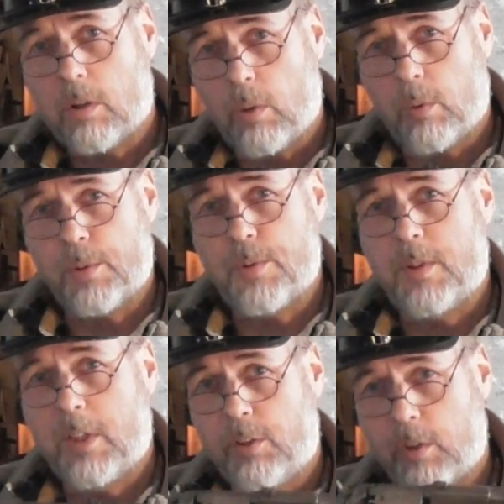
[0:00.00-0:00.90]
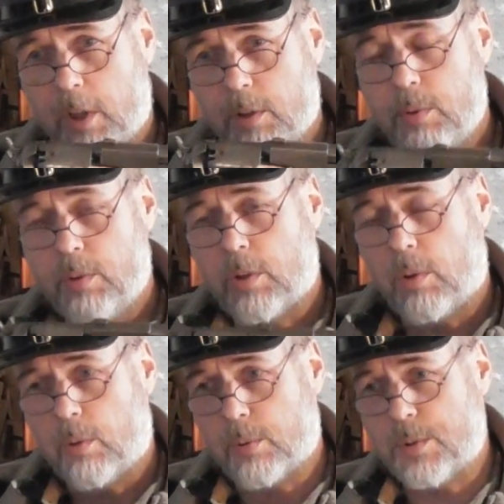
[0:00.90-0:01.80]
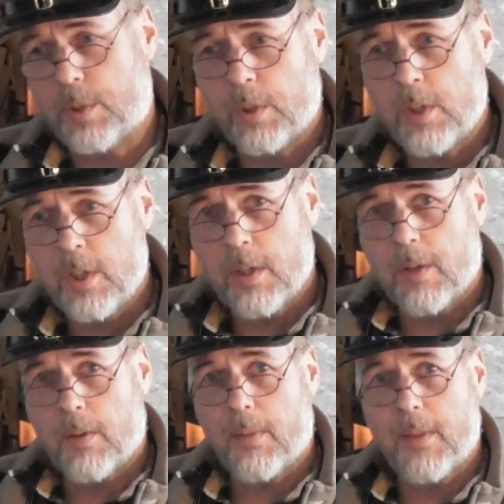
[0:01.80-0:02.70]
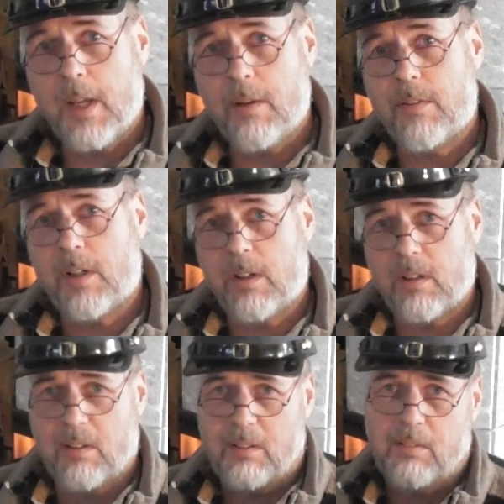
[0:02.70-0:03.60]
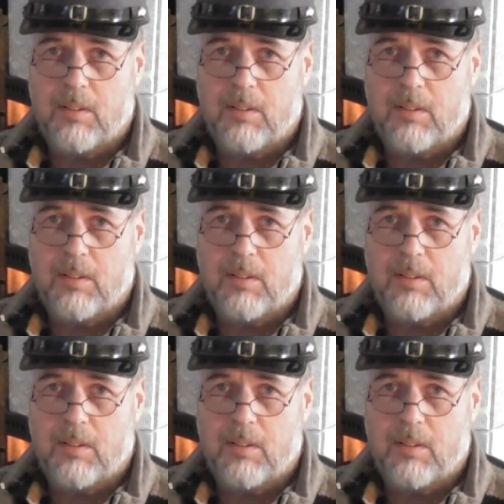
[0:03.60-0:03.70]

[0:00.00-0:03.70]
Colts and the Dragoon Colts, they weren't